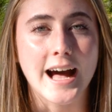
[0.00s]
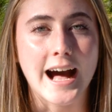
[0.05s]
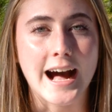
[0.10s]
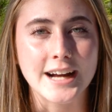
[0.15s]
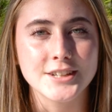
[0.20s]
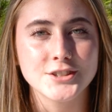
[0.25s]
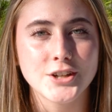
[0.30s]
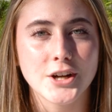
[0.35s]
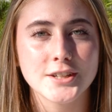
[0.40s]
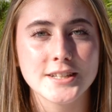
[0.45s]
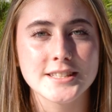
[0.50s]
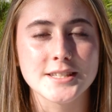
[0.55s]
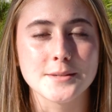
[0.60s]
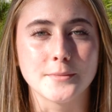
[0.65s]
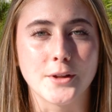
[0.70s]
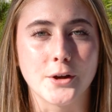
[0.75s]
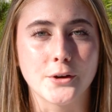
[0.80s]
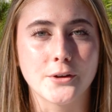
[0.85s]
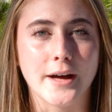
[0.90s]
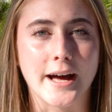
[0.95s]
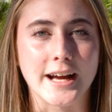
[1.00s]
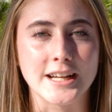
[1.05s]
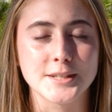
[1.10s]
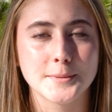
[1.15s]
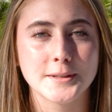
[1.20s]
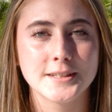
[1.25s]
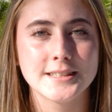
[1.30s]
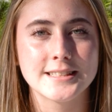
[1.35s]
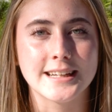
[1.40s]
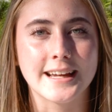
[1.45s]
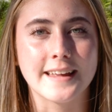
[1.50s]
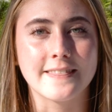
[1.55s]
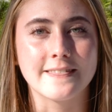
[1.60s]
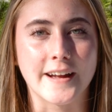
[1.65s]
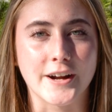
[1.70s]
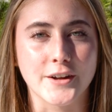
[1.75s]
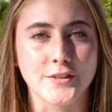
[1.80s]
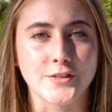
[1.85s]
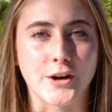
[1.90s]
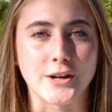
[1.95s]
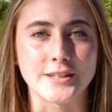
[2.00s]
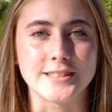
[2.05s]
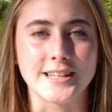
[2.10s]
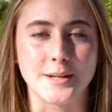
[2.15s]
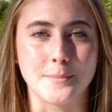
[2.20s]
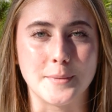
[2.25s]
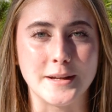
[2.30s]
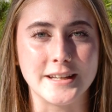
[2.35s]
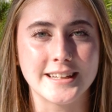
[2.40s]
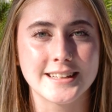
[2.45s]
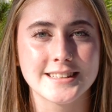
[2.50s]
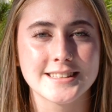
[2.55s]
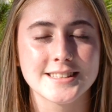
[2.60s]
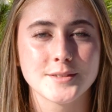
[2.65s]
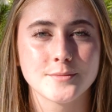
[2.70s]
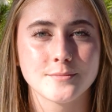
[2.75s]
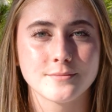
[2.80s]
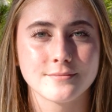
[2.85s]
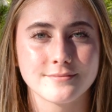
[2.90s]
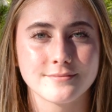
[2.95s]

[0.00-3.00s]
I talked to some local experts to get their thoughts and opinions.